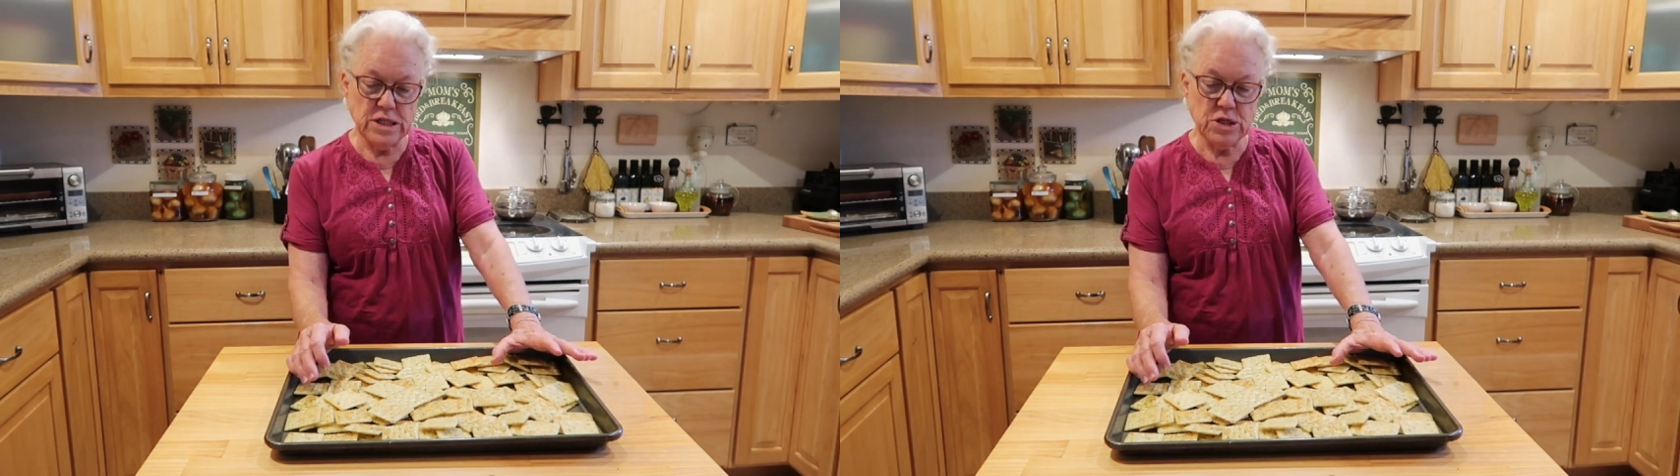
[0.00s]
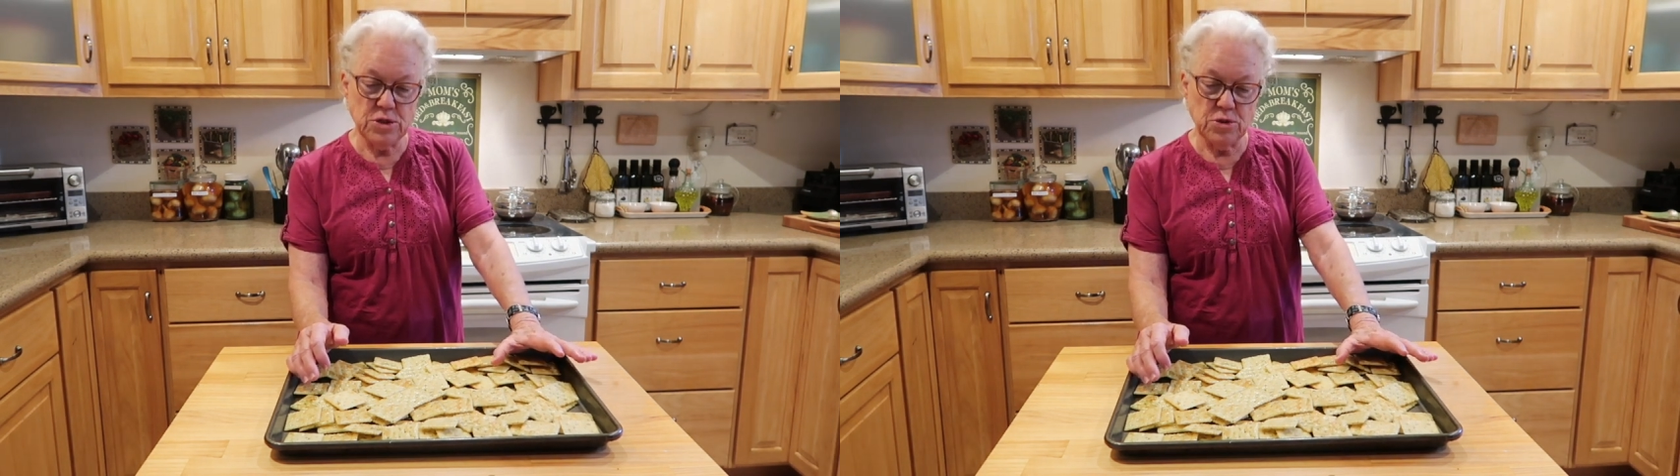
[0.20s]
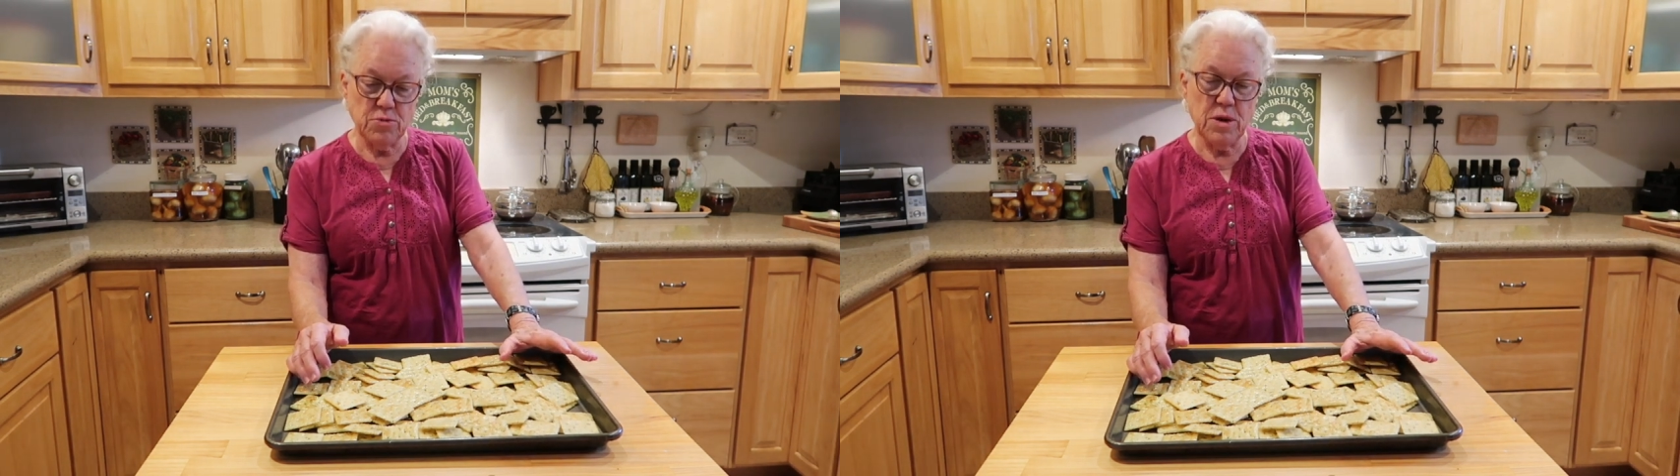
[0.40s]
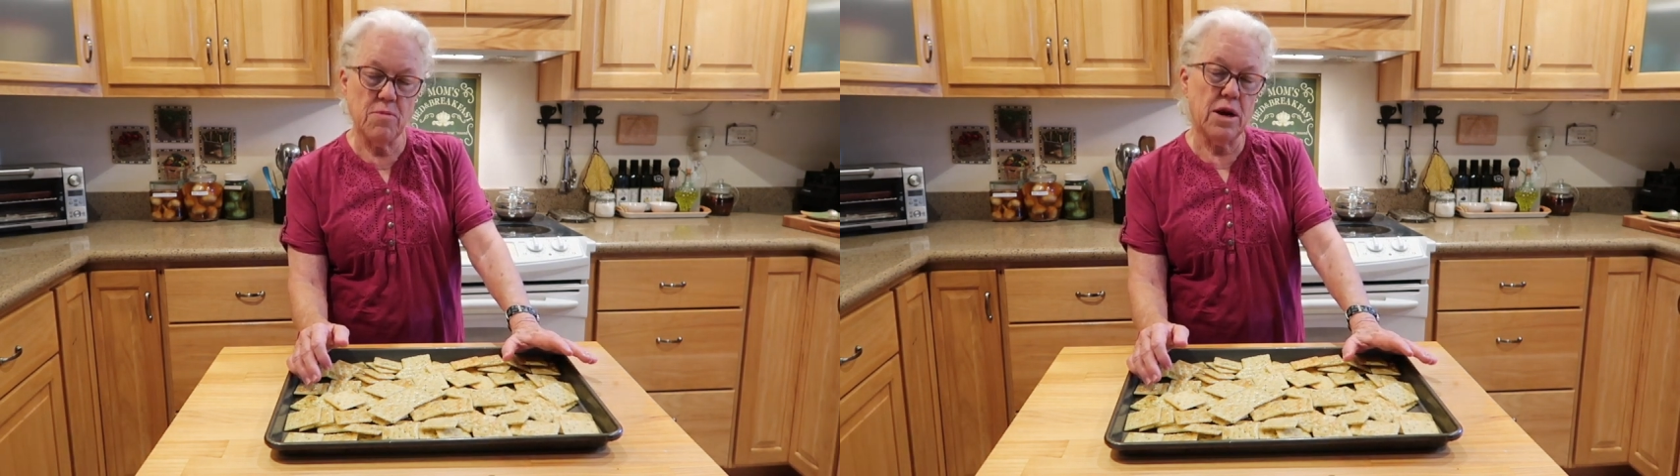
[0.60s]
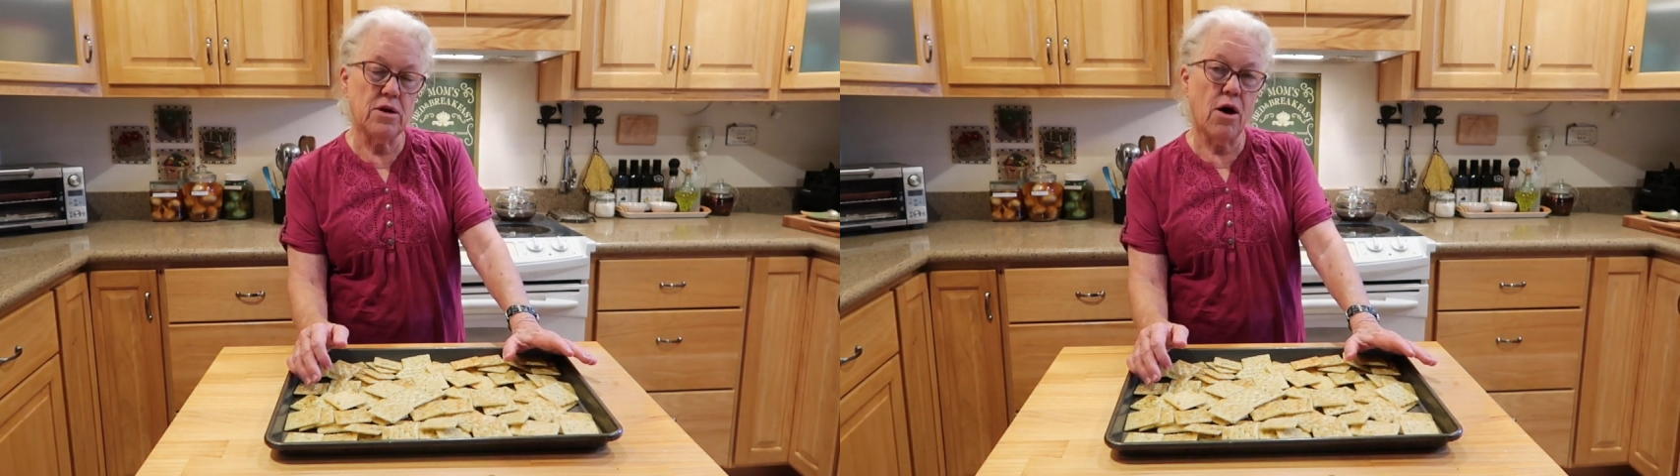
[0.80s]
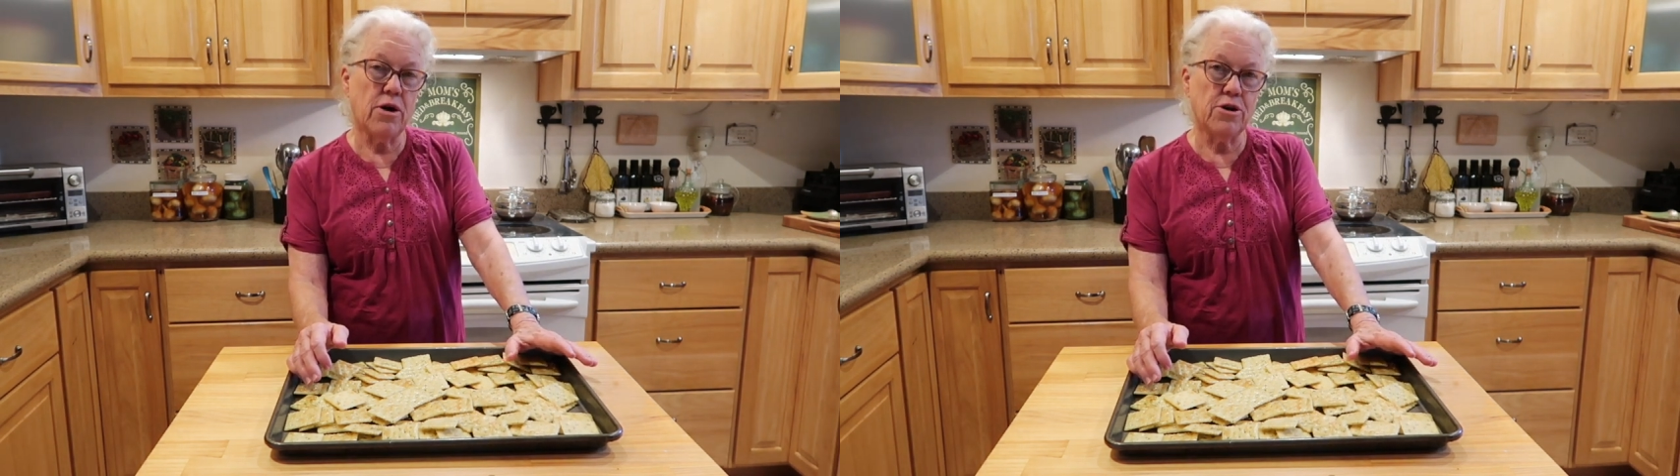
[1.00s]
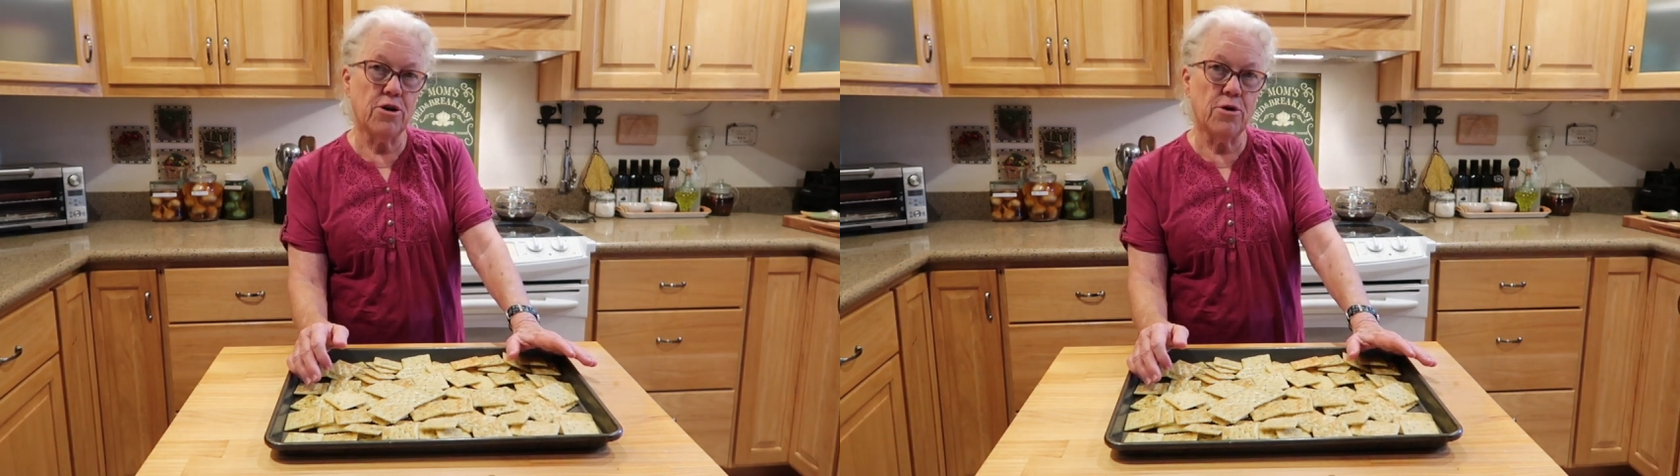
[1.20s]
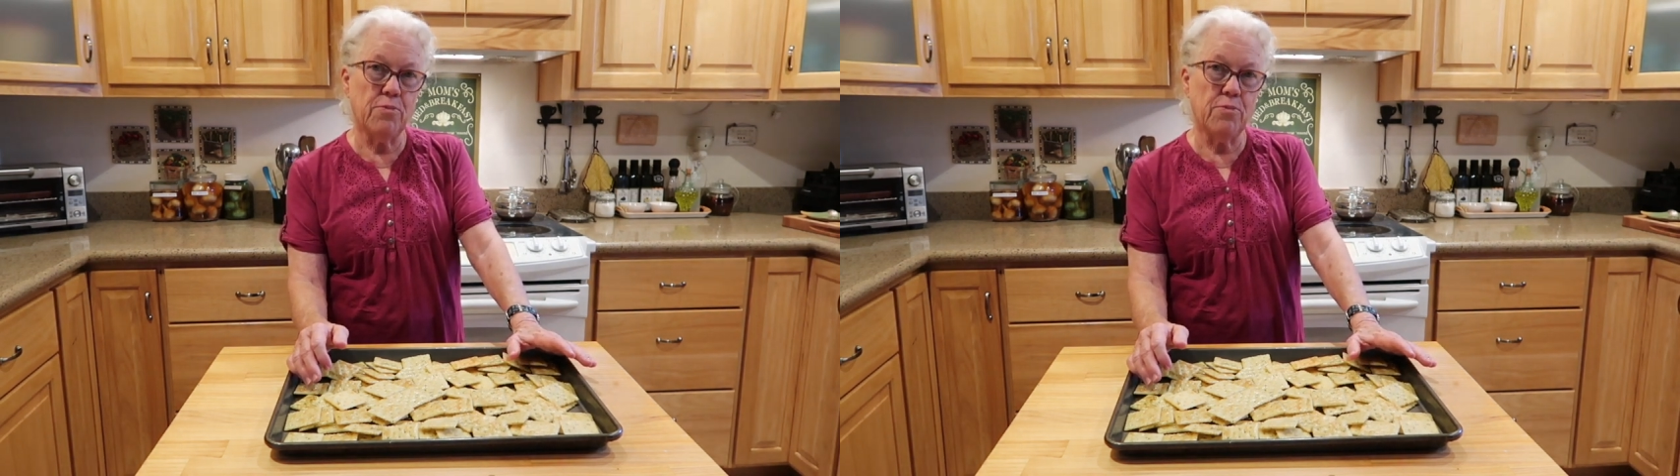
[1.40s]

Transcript: to meet my daughter,